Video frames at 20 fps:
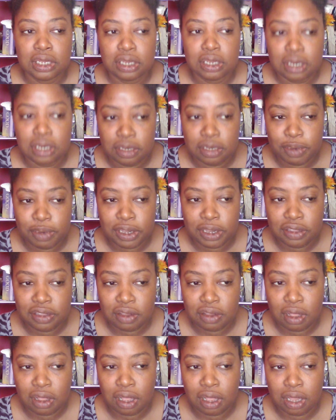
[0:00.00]
It depends
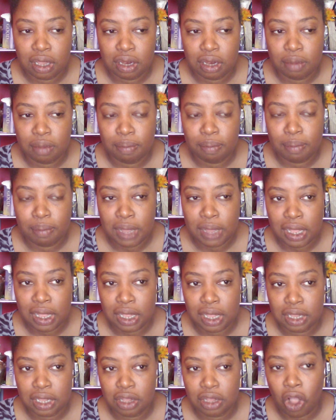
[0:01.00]
on my
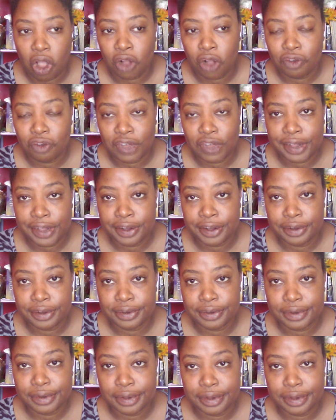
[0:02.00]
car fare